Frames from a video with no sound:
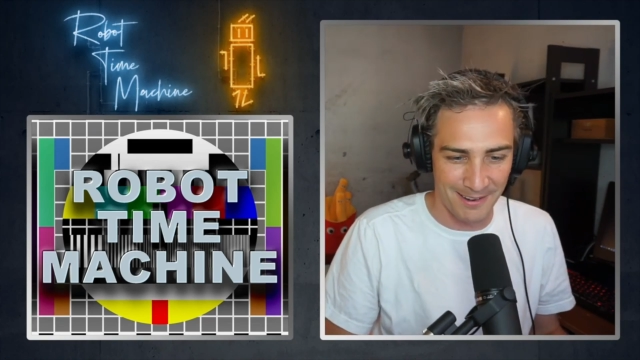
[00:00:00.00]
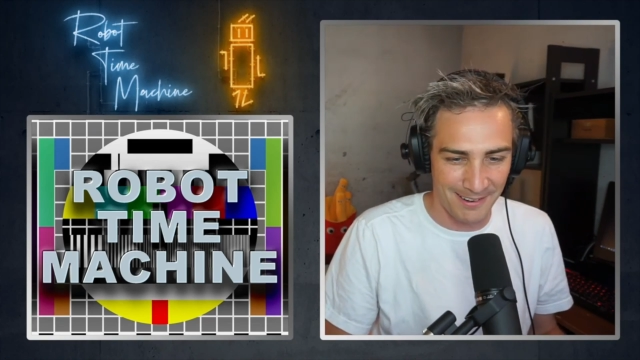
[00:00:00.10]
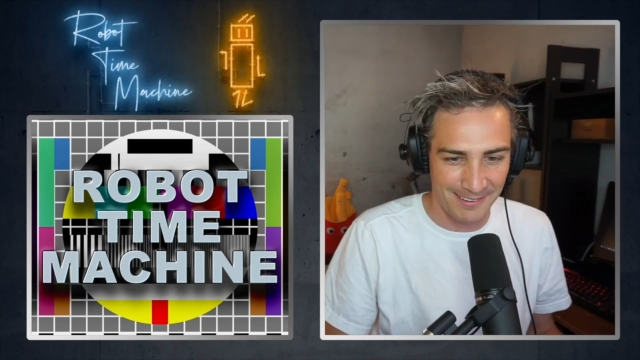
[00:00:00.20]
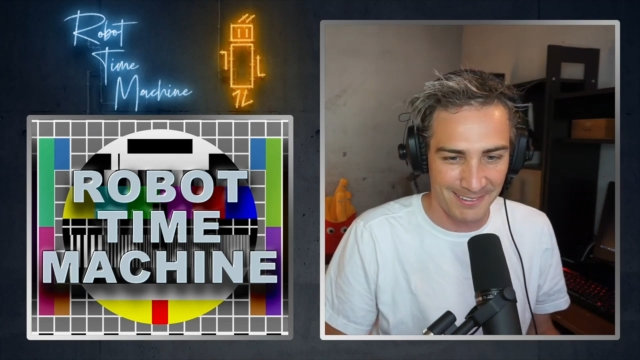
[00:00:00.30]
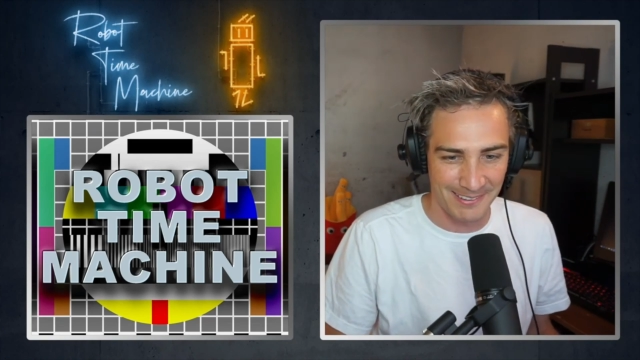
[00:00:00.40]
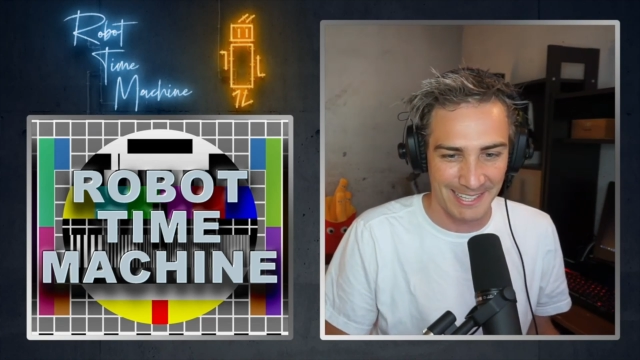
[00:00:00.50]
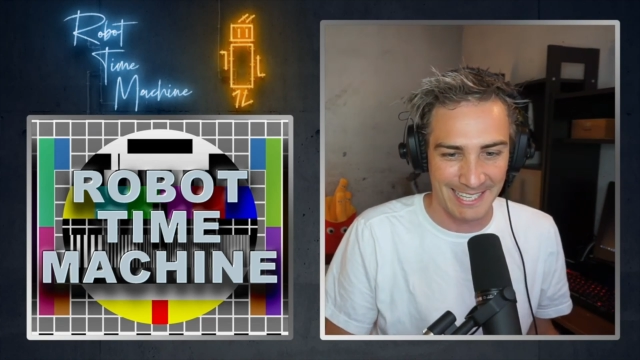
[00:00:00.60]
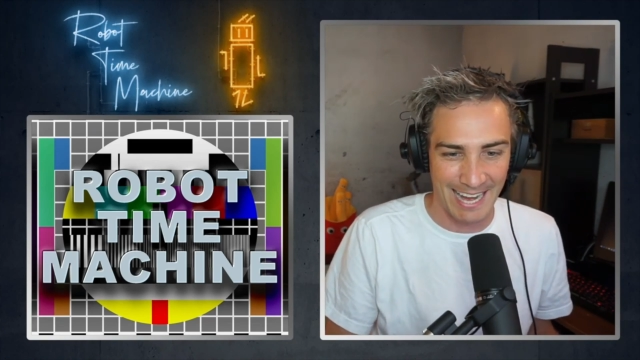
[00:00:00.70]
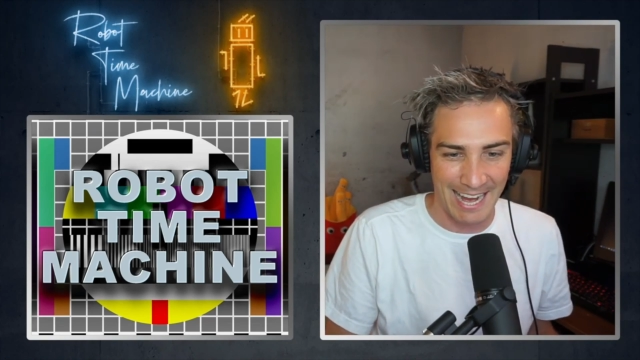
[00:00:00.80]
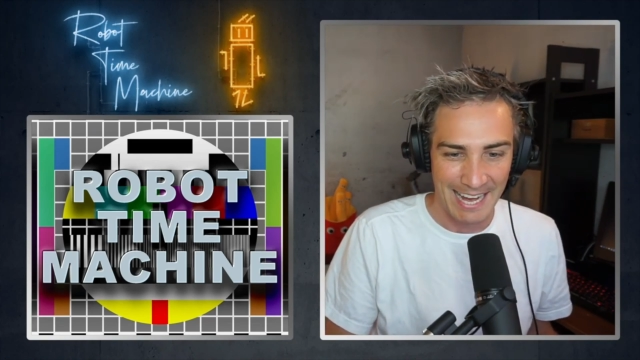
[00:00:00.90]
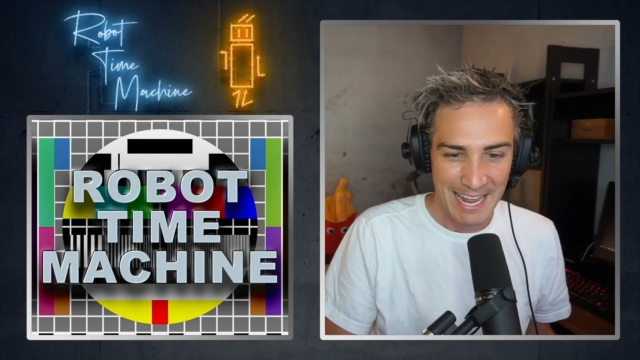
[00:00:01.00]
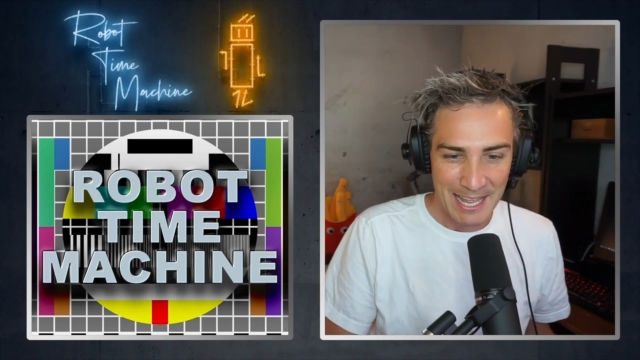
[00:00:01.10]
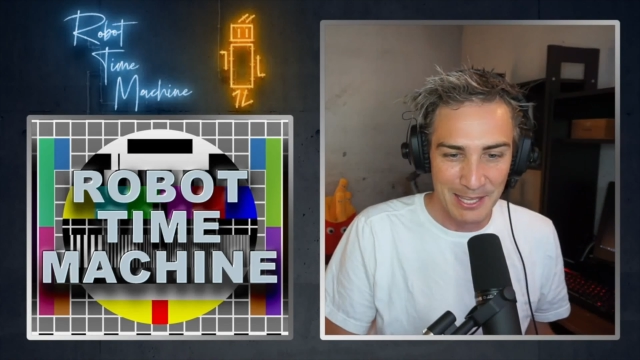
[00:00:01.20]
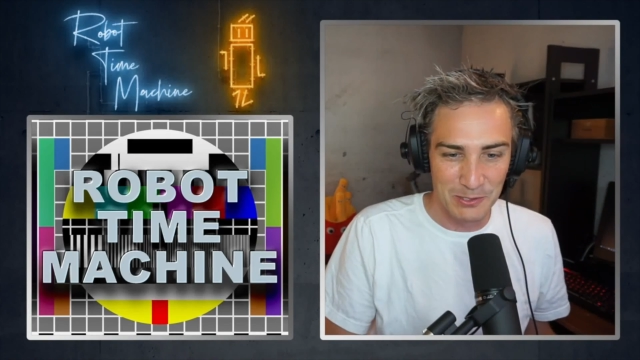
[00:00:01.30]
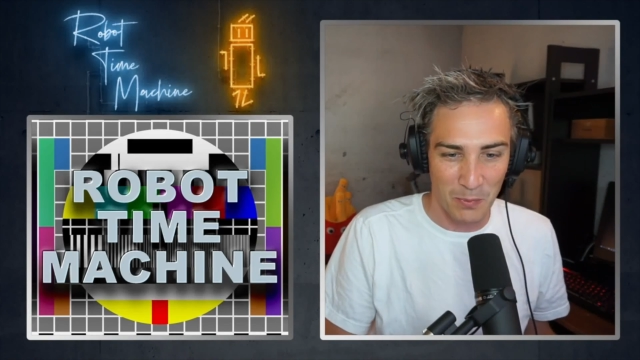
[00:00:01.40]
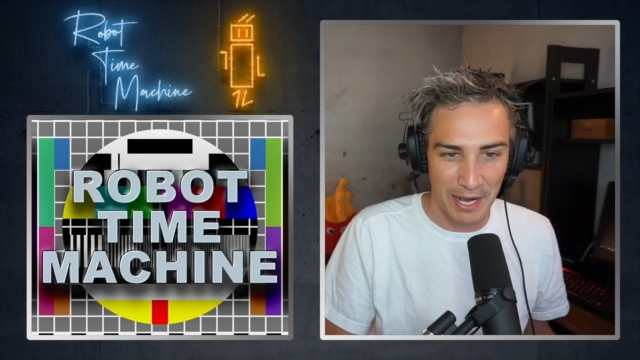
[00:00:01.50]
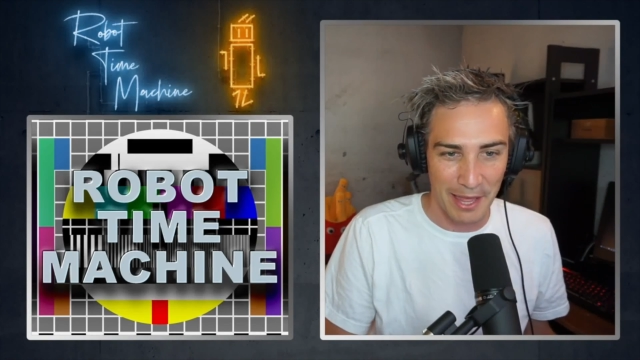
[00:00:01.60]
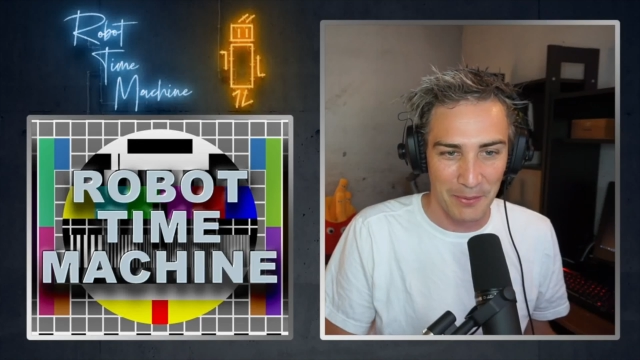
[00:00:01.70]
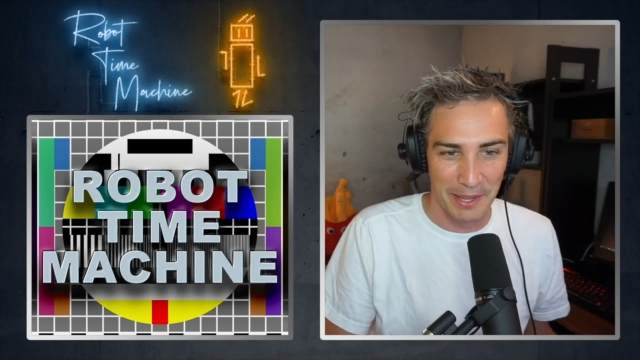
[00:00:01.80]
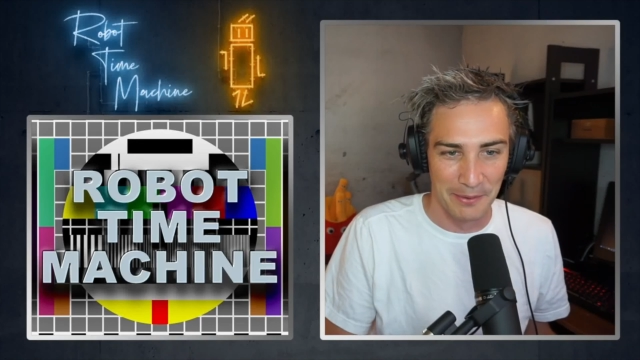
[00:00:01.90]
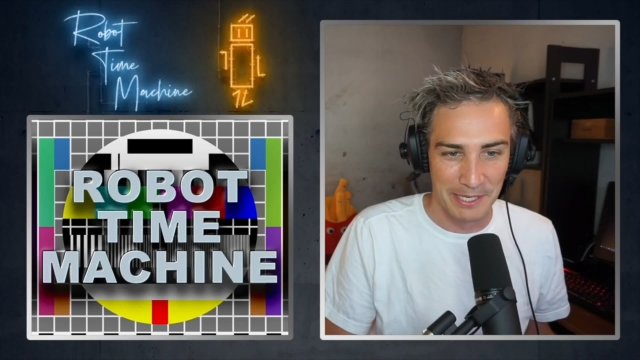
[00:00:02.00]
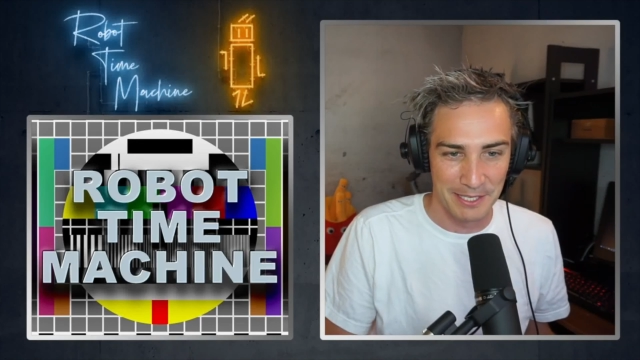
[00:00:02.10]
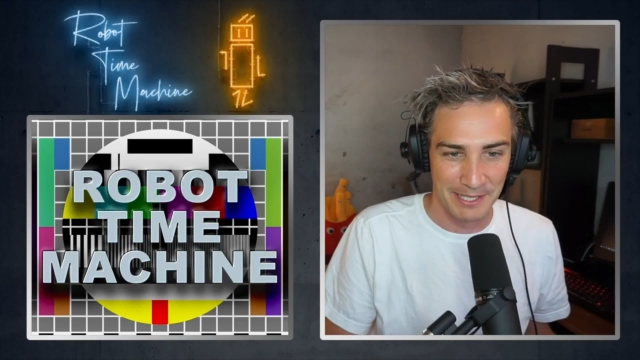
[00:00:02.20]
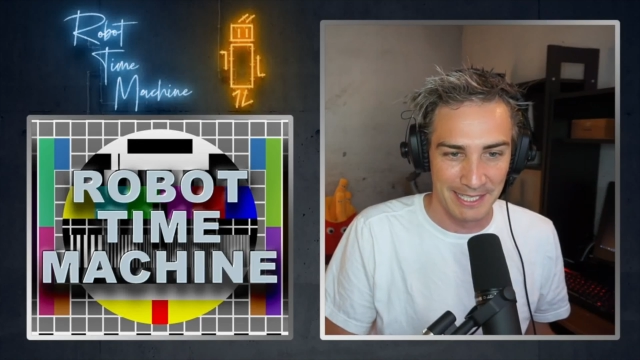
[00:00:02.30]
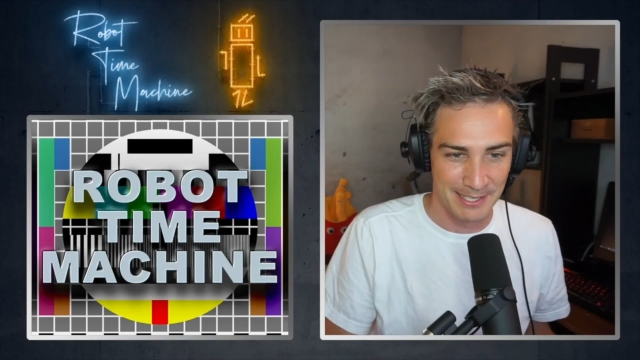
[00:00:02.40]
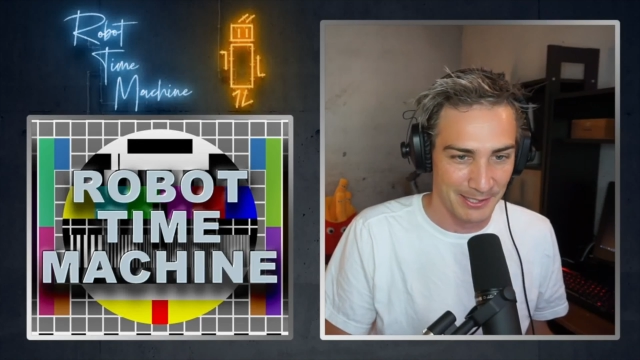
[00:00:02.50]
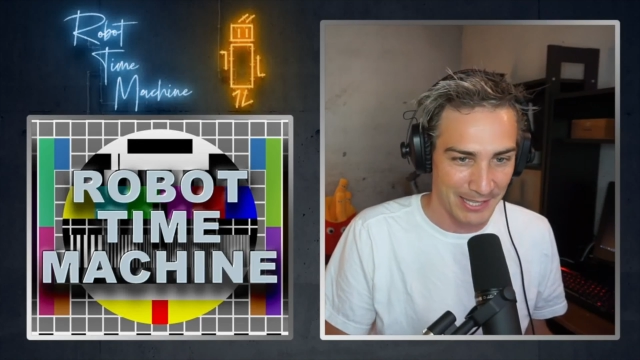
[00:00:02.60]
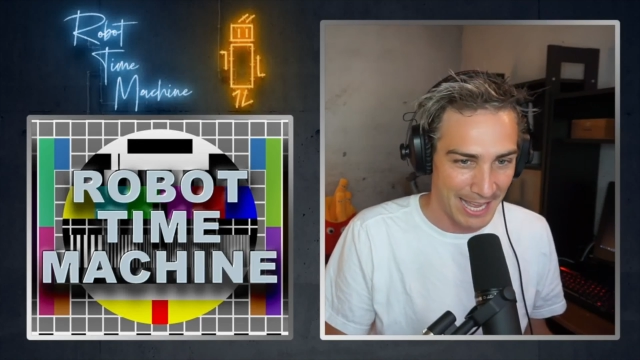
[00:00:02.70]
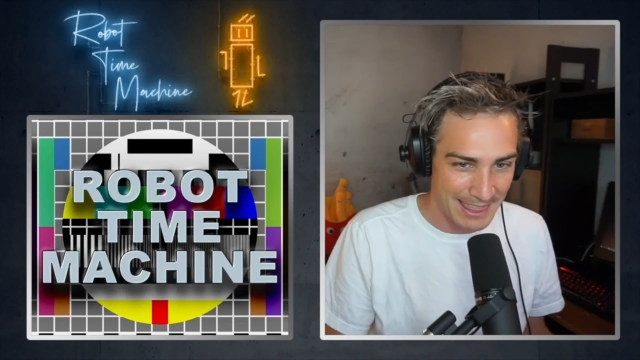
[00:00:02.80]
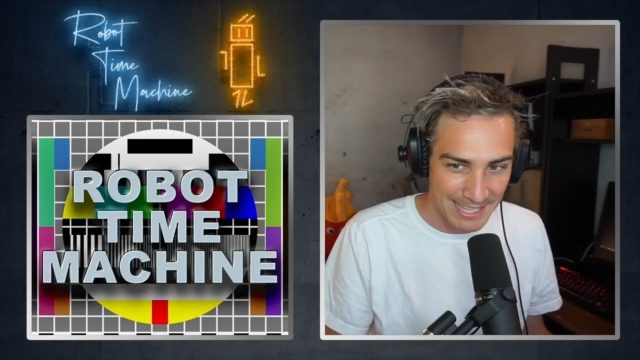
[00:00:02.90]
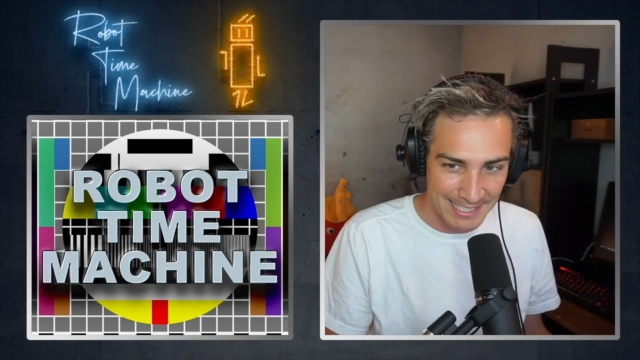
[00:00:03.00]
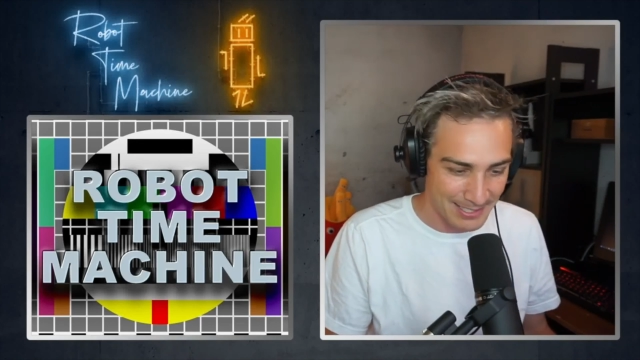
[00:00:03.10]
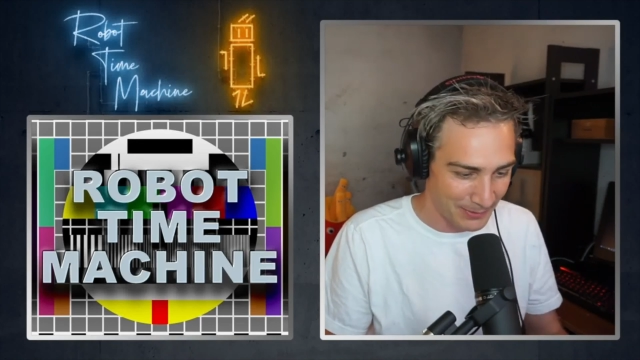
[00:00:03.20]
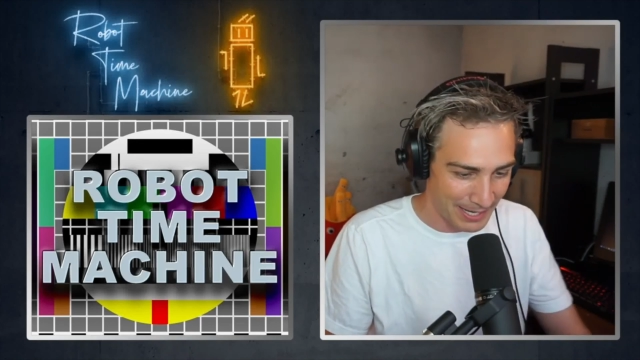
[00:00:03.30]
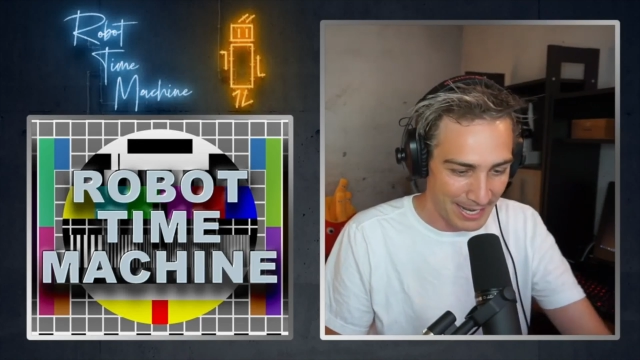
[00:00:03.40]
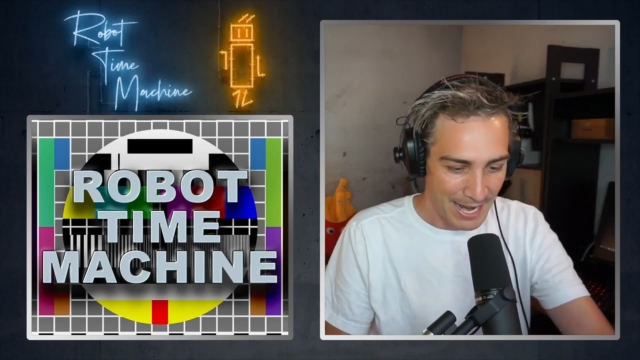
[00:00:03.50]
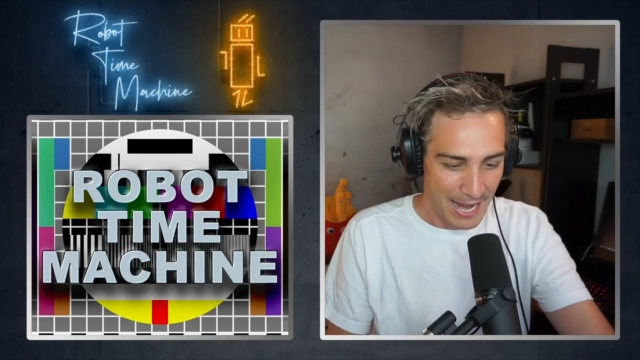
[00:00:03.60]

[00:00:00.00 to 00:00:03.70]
okay. There's one other one that we do need to look at. This one